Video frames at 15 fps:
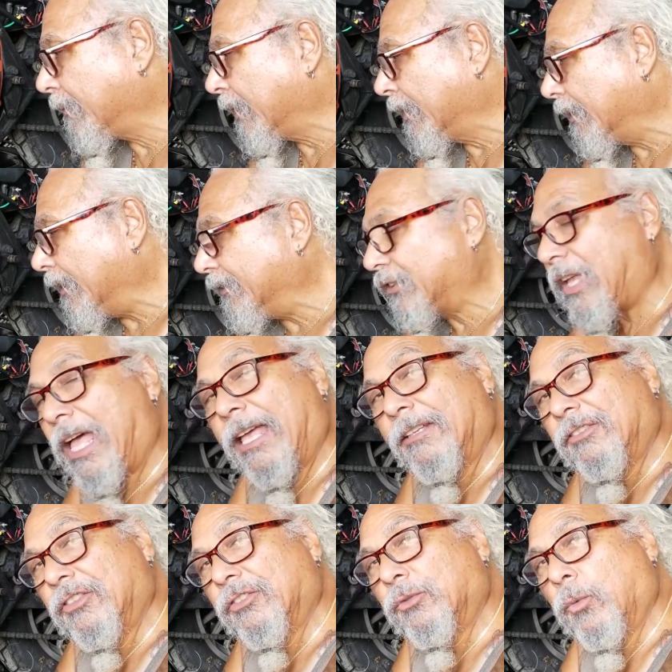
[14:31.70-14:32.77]
These guys
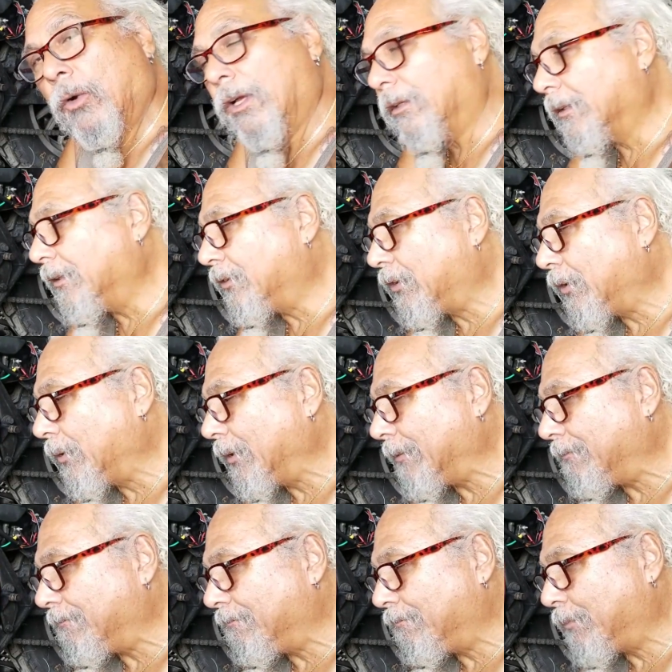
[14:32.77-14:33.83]
just welded to it,
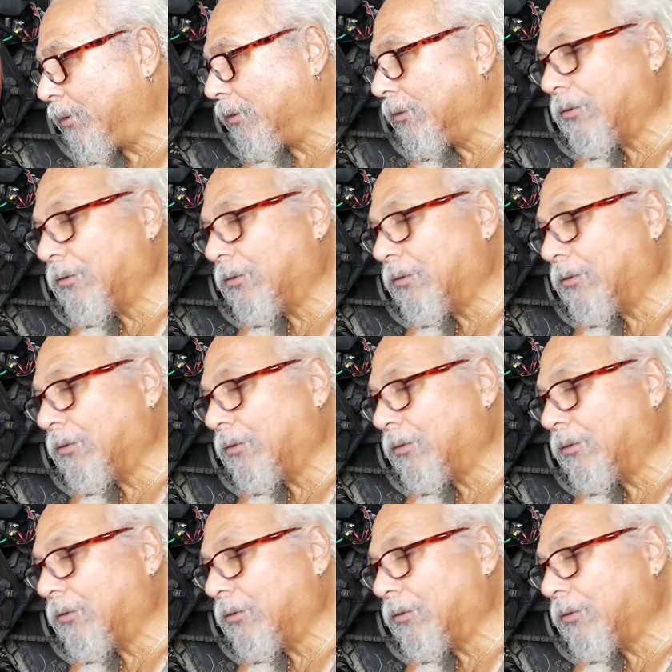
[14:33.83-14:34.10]
pulled